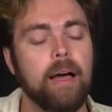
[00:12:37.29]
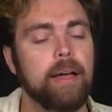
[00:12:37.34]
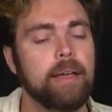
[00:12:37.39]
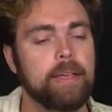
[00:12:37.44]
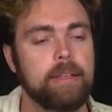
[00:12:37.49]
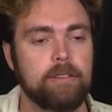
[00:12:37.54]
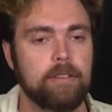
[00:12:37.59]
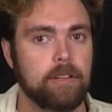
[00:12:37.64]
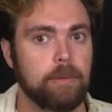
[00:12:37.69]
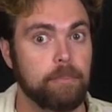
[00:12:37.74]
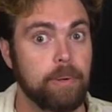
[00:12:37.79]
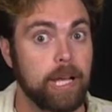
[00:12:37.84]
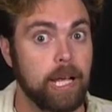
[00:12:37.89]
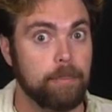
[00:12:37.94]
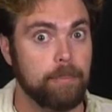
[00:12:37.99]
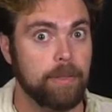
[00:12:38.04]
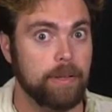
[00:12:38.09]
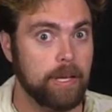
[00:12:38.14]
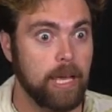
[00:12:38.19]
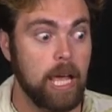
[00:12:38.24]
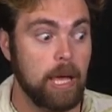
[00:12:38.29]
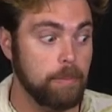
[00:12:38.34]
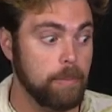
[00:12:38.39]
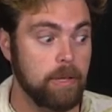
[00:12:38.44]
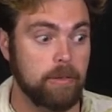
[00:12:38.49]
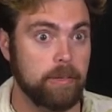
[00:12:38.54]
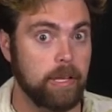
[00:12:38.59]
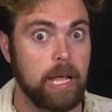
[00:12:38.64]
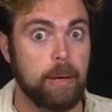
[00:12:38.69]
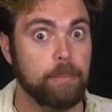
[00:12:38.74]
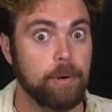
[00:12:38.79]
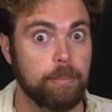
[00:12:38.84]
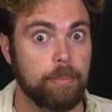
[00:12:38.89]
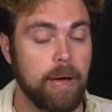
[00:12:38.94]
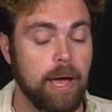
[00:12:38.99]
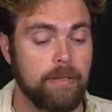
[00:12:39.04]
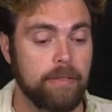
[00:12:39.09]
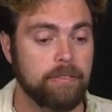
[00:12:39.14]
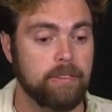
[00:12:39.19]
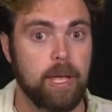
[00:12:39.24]
He's gonna pick up the game. He's like, I'm gonna
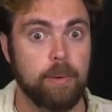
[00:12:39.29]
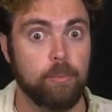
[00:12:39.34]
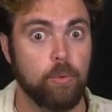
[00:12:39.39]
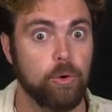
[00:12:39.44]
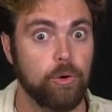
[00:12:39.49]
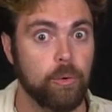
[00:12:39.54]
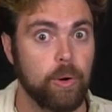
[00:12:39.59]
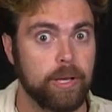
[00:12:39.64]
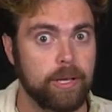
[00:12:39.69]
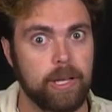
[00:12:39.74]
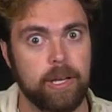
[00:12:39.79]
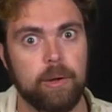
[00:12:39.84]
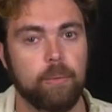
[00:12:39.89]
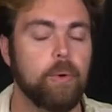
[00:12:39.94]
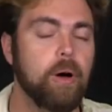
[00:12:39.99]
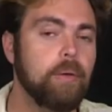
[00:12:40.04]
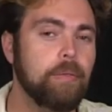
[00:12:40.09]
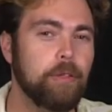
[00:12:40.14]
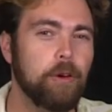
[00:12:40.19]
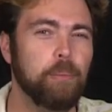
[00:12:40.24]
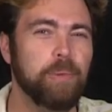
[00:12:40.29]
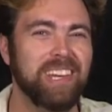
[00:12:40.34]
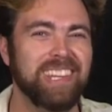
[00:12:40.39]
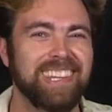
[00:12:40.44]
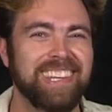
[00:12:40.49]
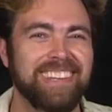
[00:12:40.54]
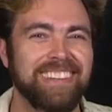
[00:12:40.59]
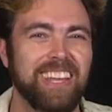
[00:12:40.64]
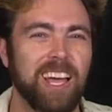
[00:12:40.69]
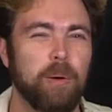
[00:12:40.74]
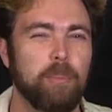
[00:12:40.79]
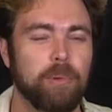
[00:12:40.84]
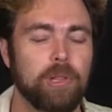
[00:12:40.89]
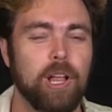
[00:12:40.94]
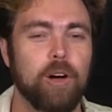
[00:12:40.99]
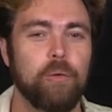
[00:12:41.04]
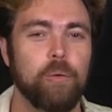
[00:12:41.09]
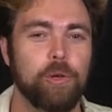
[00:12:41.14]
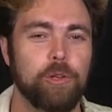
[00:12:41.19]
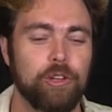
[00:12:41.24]
buy this game, where do I get it? Well, there'll be a link down
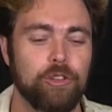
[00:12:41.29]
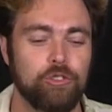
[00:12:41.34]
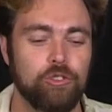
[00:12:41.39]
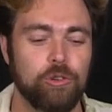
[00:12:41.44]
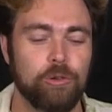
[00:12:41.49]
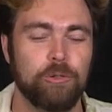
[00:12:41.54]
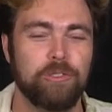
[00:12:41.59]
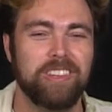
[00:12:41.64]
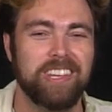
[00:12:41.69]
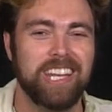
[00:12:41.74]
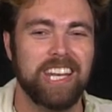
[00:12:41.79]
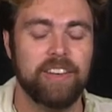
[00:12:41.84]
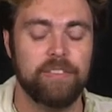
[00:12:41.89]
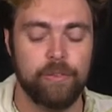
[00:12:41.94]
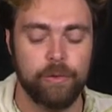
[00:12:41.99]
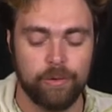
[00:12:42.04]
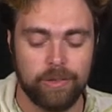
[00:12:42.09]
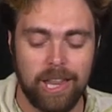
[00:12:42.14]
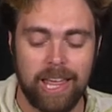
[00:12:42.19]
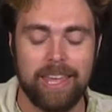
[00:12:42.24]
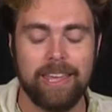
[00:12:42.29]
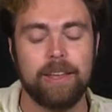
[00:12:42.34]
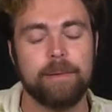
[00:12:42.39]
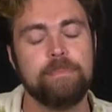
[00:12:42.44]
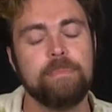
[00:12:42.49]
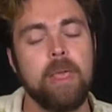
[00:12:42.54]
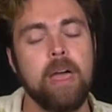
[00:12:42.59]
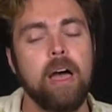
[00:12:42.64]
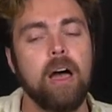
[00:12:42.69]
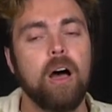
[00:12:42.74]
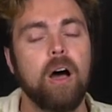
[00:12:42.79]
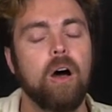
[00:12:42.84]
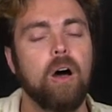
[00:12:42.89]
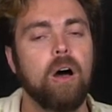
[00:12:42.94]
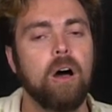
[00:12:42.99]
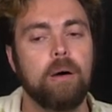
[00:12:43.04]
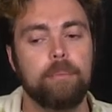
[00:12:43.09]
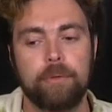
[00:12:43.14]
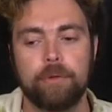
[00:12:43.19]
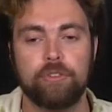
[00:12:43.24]
below where you can choose to get it if you'd like.
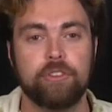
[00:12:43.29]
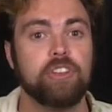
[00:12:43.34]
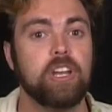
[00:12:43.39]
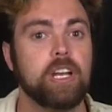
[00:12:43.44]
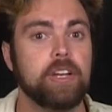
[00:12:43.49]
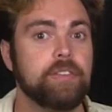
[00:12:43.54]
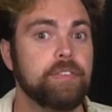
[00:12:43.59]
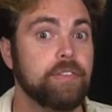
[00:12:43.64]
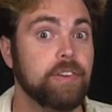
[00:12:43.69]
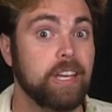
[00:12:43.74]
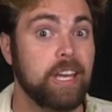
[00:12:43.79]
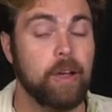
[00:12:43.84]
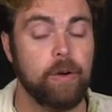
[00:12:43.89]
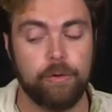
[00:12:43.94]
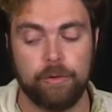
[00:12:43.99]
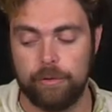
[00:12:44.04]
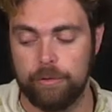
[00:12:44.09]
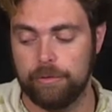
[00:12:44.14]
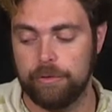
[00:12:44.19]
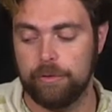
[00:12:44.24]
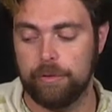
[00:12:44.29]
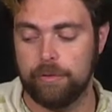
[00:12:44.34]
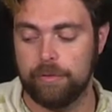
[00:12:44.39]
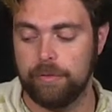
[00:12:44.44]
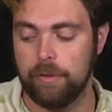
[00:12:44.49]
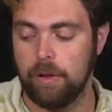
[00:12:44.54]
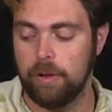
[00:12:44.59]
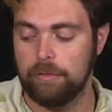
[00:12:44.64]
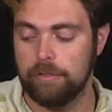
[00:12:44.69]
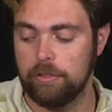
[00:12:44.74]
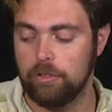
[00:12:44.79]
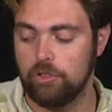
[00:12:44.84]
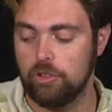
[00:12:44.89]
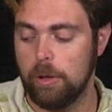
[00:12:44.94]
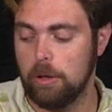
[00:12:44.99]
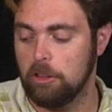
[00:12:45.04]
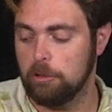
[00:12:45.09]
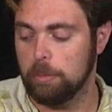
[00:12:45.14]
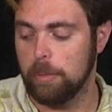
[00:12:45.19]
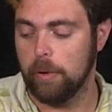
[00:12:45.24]
There's a ton of different characters that are involved in
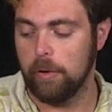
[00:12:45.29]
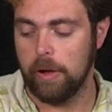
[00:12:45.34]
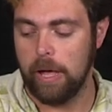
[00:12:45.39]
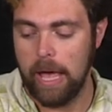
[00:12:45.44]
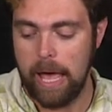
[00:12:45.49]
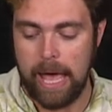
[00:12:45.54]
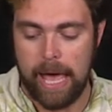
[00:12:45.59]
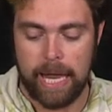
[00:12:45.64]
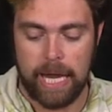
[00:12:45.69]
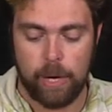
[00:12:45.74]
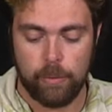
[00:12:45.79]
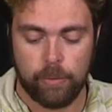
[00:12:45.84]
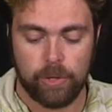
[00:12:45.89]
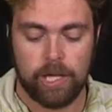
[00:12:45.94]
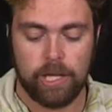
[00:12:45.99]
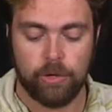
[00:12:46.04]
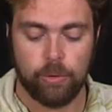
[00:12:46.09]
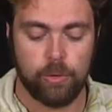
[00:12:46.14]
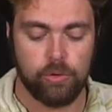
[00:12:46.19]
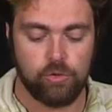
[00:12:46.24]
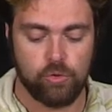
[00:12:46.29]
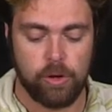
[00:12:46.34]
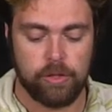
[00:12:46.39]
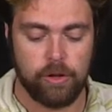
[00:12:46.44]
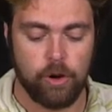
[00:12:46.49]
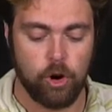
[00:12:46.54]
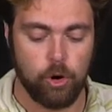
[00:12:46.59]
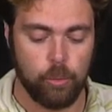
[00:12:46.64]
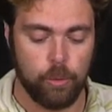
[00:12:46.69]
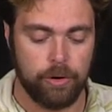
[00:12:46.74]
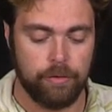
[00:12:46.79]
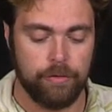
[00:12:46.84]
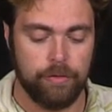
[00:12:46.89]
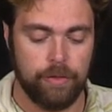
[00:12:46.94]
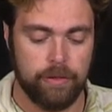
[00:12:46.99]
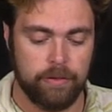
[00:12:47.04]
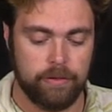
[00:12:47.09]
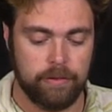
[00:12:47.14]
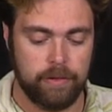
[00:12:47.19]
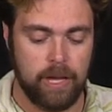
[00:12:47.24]
Shakespeare, and I really do enjoy the artwork
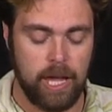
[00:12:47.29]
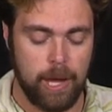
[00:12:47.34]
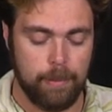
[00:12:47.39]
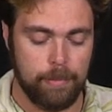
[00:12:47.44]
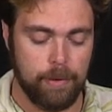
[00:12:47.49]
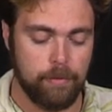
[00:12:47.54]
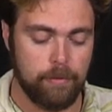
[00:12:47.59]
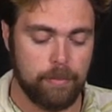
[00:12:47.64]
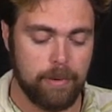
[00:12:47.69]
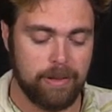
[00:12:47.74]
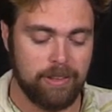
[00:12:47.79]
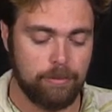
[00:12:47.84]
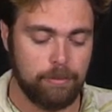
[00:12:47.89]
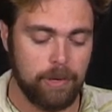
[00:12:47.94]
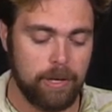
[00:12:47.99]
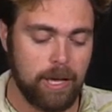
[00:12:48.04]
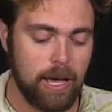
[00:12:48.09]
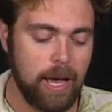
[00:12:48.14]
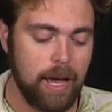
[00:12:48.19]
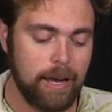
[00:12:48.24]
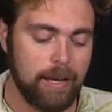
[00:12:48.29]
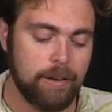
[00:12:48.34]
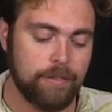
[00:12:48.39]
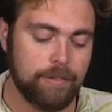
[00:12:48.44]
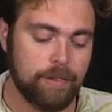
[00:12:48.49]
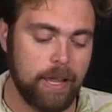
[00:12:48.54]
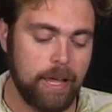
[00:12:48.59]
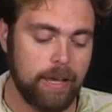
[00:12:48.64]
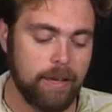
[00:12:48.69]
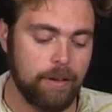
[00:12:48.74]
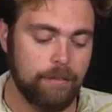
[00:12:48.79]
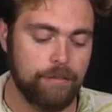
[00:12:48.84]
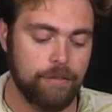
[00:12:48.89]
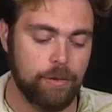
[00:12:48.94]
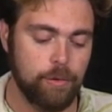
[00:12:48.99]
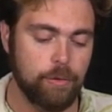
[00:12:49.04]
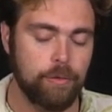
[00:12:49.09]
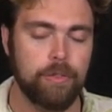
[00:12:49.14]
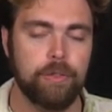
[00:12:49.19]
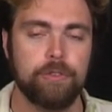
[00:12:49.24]
for this game. It reminds me kind of like a
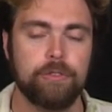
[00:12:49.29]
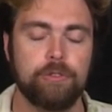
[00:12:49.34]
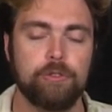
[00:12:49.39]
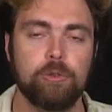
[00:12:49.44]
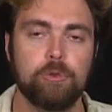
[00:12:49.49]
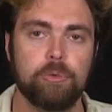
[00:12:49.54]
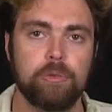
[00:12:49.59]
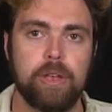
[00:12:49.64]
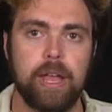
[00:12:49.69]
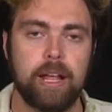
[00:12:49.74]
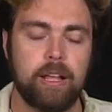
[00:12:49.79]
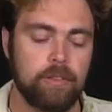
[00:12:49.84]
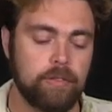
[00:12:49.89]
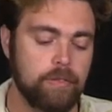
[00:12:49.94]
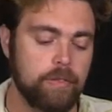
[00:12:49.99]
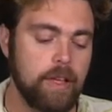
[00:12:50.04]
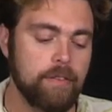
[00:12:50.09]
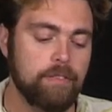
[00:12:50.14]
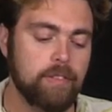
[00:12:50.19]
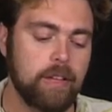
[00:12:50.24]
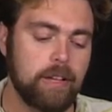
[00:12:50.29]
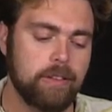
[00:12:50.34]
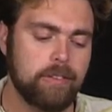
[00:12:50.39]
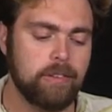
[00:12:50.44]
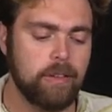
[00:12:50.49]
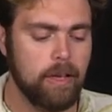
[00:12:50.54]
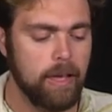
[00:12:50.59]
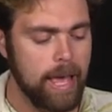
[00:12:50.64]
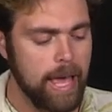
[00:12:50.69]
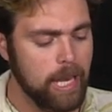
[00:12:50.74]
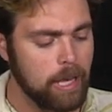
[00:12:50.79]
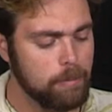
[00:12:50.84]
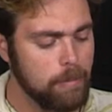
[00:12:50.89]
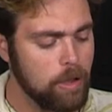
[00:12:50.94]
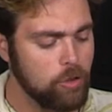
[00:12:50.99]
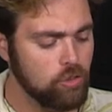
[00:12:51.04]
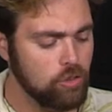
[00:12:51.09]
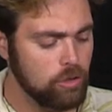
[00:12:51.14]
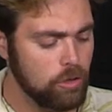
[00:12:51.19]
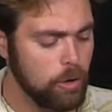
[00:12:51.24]
few of those new Netflix
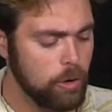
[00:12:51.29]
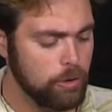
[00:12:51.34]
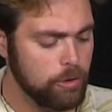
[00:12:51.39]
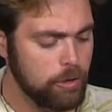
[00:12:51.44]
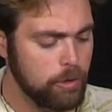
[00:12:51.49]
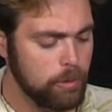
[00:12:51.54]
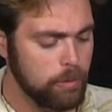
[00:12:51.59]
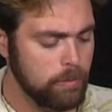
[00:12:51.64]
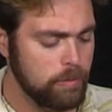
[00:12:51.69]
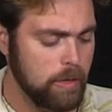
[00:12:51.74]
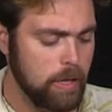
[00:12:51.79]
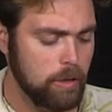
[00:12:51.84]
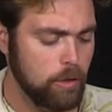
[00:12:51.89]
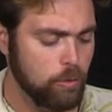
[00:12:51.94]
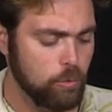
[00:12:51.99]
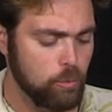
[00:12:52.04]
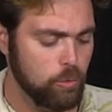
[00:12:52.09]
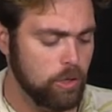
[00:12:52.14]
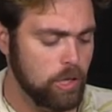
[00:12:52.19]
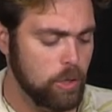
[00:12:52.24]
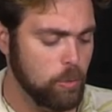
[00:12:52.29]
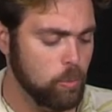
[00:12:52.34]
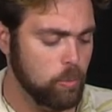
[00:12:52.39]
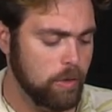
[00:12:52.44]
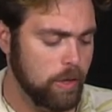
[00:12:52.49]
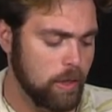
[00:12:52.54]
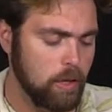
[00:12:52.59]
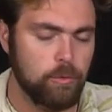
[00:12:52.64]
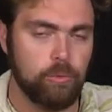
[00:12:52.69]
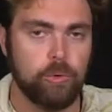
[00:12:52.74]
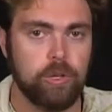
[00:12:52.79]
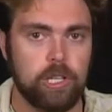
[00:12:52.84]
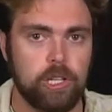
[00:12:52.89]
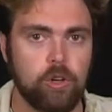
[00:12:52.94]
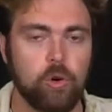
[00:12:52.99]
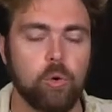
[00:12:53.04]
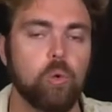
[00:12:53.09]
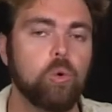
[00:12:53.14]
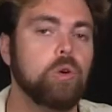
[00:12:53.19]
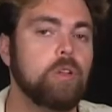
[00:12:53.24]
animation cartoons. They look
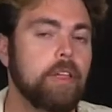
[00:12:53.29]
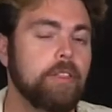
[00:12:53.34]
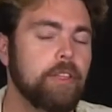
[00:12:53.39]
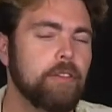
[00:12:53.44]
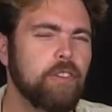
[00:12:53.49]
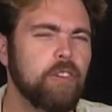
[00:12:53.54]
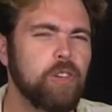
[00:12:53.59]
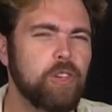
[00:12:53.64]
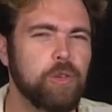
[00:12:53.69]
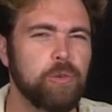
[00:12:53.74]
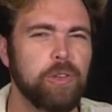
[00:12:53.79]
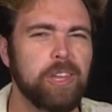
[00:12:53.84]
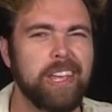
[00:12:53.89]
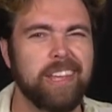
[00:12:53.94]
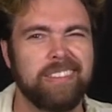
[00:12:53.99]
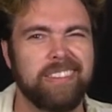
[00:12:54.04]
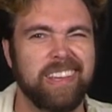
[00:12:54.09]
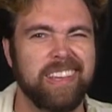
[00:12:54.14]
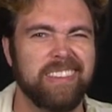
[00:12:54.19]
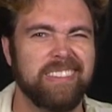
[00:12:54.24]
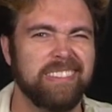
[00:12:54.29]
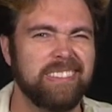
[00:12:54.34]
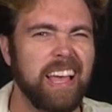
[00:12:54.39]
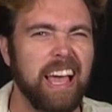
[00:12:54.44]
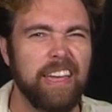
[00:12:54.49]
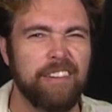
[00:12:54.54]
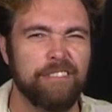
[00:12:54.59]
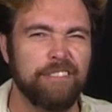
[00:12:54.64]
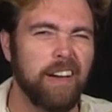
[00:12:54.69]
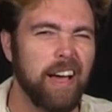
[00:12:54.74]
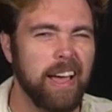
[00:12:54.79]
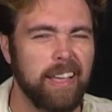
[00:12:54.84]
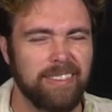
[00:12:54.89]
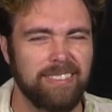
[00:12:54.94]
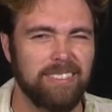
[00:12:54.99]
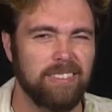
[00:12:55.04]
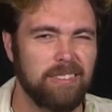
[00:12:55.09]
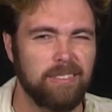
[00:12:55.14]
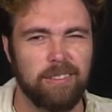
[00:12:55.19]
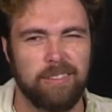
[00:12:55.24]
really cool, and they're very unique. It's like a sci-fi
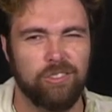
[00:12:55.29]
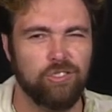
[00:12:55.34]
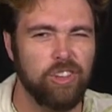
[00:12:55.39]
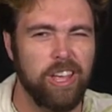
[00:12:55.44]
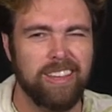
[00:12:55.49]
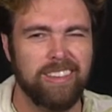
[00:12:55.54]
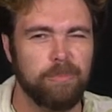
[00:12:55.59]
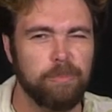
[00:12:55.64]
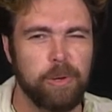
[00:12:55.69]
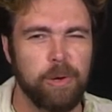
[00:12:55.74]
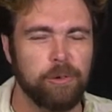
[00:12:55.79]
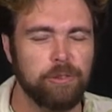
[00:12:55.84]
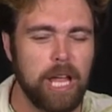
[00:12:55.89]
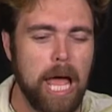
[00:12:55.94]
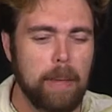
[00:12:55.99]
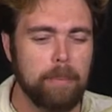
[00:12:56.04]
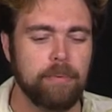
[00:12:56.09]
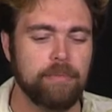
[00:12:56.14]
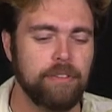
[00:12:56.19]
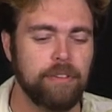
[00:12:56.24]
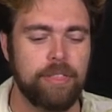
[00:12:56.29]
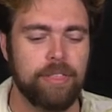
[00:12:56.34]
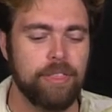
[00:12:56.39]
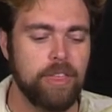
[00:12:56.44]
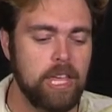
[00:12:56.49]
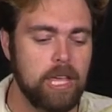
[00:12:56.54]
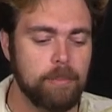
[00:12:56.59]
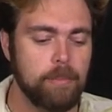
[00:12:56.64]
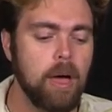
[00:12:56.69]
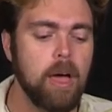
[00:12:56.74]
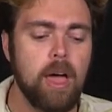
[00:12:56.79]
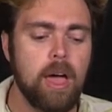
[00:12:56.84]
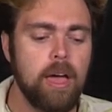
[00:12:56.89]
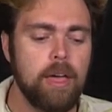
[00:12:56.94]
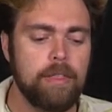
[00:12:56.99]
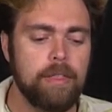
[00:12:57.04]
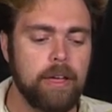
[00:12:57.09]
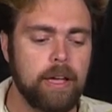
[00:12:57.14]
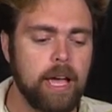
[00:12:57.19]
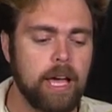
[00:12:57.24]
Shakespeare type of a theme
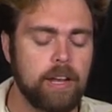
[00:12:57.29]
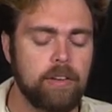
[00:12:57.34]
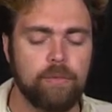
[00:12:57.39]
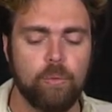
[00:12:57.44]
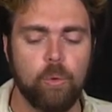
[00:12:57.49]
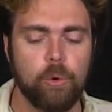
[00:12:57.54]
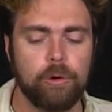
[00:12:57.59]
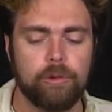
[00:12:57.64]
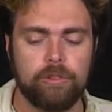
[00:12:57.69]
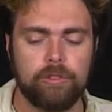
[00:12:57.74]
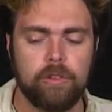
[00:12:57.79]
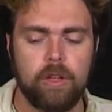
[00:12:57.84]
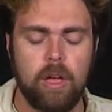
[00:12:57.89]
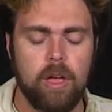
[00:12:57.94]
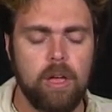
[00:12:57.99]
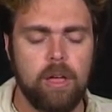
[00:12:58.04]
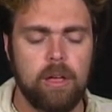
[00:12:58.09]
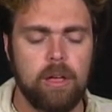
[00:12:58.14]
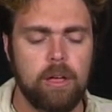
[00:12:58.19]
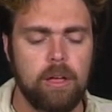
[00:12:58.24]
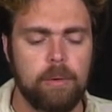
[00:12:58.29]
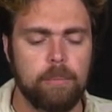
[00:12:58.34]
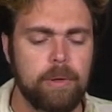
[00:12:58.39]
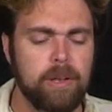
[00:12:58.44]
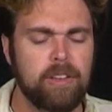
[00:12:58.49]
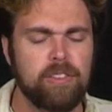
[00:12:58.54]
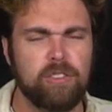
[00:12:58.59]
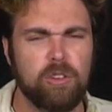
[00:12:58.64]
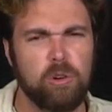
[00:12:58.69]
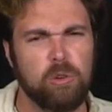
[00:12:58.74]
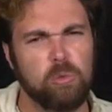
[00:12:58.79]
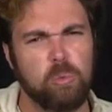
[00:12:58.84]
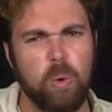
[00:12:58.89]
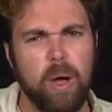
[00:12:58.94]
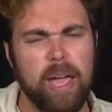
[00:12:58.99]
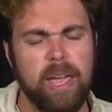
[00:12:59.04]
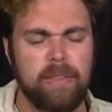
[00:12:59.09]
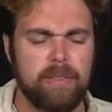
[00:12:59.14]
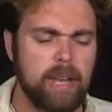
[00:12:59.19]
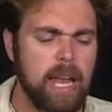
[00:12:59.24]
that kind of works in its own
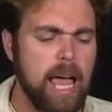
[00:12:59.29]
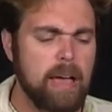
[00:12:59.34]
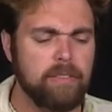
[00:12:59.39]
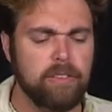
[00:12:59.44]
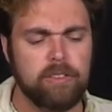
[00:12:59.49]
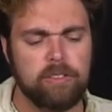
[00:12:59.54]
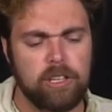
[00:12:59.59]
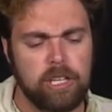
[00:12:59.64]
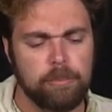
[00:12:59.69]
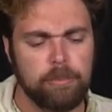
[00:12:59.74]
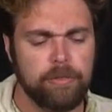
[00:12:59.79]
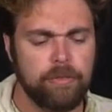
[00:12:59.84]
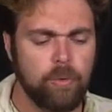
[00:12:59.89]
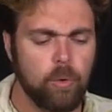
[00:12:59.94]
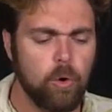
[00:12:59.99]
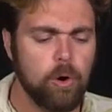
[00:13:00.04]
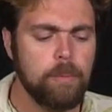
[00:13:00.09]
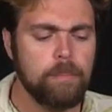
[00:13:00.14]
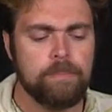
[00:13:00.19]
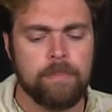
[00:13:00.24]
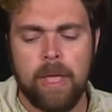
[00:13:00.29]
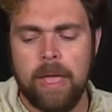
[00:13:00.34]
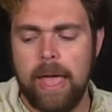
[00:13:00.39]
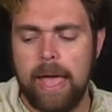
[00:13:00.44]
way that I haven't seen before.